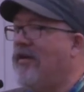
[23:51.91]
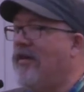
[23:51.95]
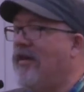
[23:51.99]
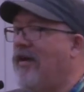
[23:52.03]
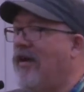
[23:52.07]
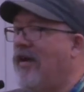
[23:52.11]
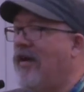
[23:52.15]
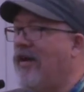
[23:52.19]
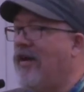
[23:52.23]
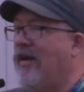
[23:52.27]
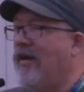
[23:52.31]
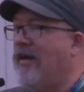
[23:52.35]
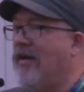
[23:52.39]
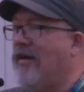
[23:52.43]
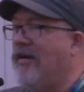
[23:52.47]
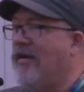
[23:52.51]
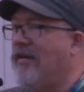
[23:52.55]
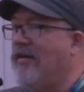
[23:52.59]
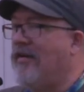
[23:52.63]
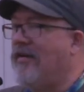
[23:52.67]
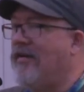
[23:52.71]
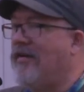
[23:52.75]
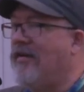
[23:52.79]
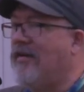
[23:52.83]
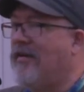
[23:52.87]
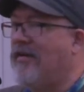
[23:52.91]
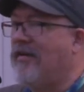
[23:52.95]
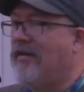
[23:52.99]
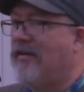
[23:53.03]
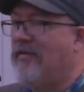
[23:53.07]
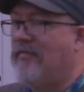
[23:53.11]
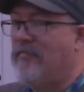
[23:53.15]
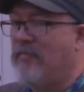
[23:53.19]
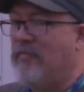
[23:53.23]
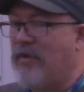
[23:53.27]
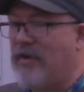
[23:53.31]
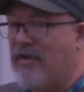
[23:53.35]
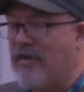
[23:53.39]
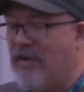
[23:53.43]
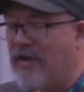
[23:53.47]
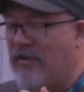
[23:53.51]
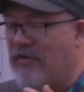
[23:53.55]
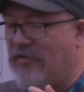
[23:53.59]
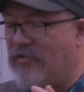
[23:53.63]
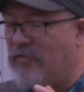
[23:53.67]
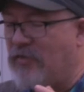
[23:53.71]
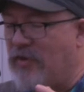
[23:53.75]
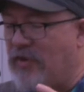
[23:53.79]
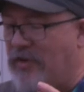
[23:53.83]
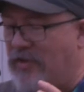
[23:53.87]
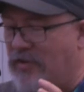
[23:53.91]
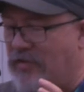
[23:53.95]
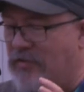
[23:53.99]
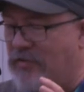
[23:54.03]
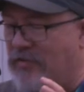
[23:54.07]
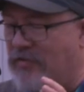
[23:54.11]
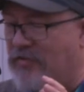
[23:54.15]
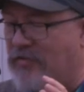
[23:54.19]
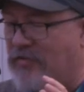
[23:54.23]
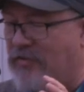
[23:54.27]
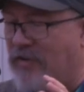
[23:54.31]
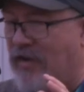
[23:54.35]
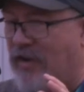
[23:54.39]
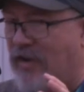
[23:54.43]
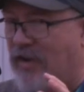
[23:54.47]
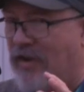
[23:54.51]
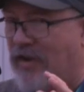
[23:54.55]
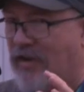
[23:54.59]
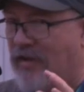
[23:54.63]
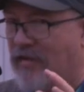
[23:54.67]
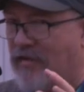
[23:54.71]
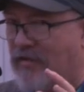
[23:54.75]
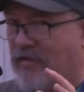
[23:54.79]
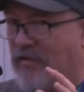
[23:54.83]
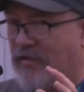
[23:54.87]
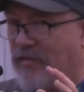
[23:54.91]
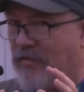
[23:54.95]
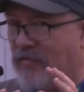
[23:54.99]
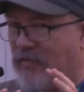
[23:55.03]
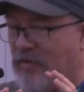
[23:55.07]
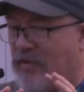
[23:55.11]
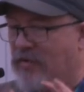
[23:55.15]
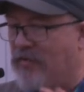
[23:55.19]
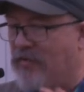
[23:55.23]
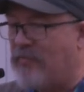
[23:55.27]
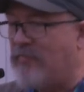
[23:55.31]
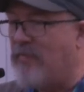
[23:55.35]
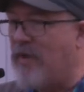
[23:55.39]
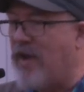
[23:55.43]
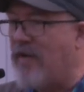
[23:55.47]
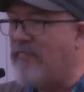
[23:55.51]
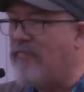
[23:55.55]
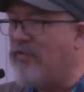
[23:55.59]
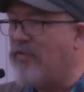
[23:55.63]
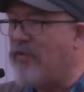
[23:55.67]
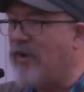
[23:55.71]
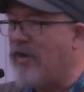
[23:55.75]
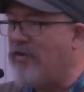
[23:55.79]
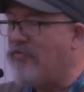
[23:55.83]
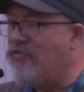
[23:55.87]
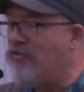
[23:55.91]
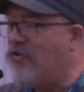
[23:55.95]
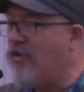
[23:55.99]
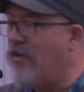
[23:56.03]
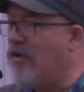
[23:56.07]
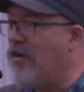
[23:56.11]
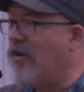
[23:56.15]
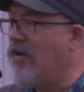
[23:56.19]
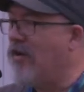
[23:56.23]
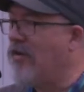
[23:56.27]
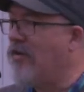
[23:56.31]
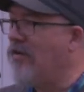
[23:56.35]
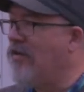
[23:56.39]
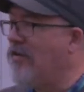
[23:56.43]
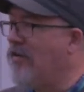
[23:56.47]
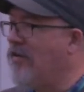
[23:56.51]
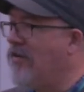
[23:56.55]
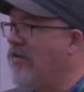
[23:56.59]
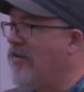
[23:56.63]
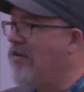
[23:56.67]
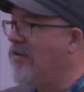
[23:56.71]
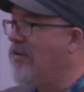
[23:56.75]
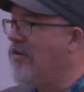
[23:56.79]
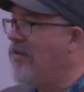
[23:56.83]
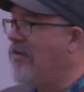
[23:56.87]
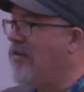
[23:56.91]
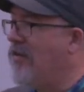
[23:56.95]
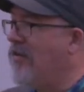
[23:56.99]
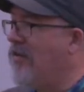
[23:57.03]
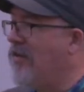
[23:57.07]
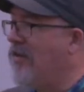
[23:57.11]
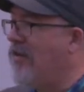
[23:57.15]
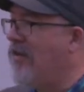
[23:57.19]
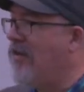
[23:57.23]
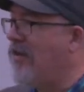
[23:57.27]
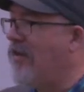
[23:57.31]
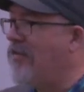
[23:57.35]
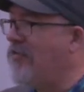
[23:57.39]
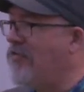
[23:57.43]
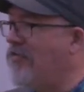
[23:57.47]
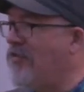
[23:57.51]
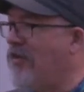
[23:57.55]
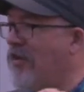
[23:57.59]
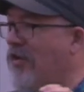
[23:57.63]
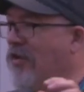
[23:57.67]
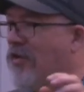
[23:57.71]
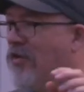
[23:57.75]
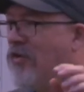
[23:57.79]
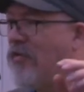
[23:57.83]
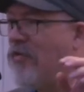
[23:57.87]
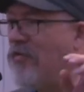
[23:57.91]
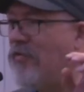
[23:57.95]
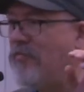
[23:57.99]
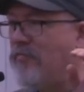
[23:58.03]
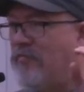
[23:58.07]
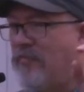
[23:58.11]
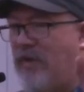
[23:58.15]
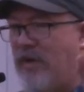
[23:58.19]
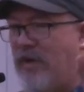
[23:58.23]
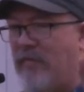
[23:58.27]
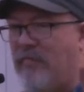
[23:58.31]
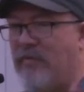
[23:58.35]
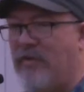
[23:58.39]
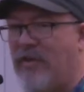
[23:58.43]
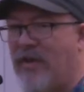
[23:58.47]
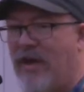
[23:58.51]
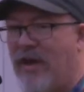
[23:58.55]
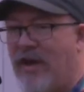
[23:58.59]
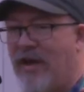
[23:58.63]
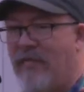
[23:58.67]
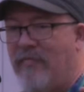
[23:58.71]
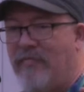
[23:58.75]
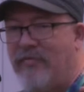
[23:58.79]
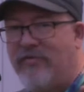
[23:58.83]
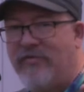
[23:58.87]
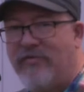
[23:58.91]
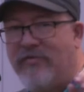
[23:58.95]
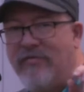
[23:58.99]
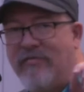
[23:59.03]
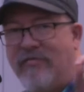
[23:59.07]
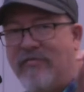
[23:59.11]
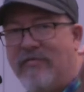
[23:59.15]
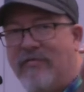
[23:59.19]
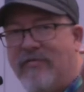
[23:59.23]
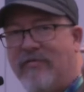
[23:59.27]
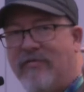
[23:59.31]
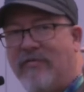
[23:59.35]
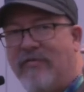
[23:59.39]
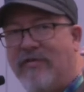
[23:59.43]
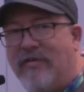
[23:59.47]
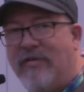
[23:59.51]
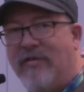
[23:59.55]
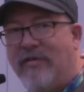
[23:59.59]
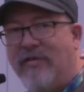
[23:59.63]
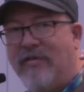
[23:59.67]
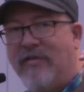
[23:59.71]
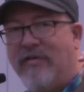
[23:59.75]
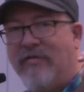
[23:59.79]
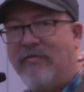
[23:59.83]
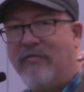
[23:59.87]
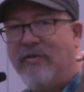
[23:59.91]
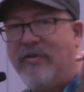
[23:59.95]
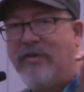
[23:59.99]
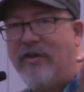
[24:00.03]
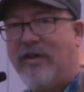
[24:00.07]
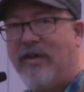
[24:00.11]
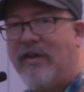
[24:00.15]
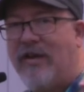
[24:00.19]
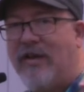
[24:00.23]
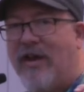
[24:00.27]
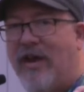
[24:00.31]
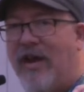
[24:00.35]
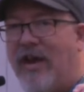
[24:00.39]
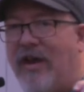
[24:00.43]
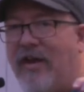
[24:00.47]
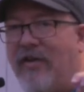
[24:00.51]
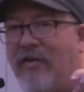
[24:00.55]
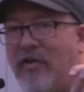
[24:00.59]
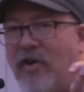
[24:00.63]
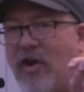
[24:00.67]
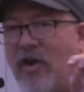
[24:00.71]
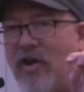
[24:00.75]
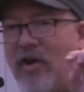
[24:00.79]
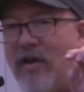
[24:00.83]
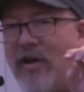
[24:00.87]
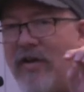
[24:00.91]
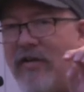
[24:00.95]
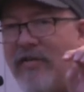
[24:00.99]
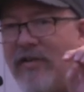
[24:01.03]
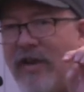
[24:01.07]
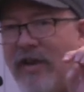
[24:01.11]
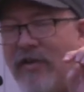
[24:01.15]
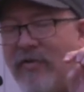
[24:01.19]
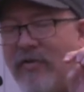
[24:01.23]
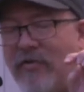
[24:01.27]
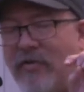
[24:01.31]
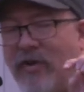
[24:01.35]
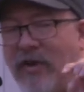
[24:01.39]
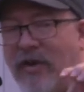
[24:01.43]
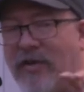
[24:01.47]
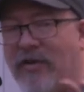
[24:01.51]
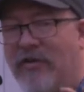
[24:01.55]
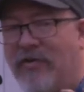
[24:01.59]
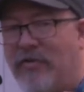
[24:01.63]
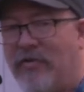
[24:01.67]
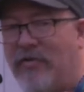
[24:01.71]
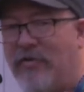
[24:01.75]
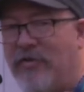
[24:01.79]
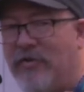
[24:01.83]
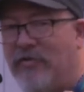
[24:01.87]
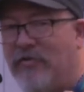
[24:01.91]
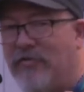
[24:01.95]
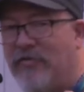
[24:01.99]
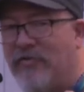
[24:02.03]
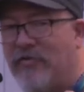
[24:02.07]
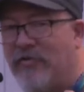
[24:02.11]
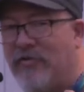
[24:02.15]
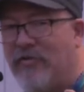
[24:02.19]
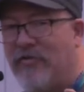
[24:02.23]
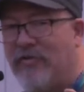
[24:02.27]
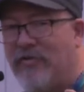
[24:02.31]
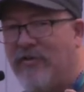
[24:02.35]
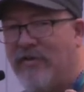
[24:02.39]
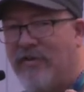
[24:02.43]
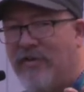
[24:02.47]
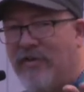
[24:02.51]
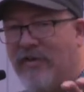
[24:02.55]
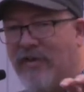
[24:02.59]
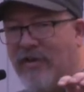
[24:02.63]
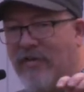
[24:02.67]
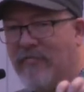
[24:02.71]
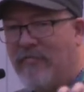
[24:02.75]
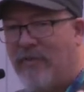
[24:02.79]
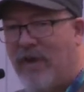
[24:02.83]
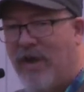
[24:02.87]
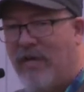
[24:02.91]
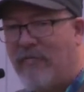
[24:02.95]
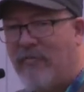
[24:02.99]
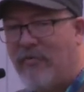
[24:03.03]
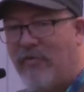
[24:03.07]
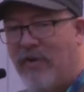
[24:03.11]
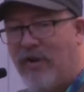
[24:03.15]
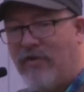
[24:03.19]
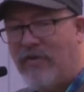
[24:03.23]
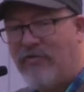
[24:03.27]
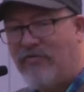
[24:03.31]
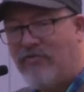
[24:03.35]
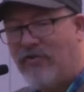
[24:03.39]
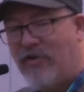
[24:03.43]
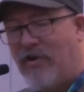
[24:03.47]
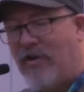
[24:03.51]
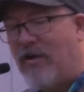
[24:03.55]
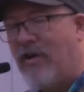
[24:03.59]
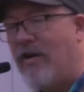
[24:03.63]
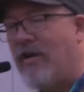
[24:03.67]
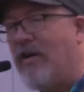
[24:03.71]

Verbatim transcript: Uh, because we use, uh, we use Bamboo HR, and so people ops, when you get hired on, they create a new user in Bamboo HR.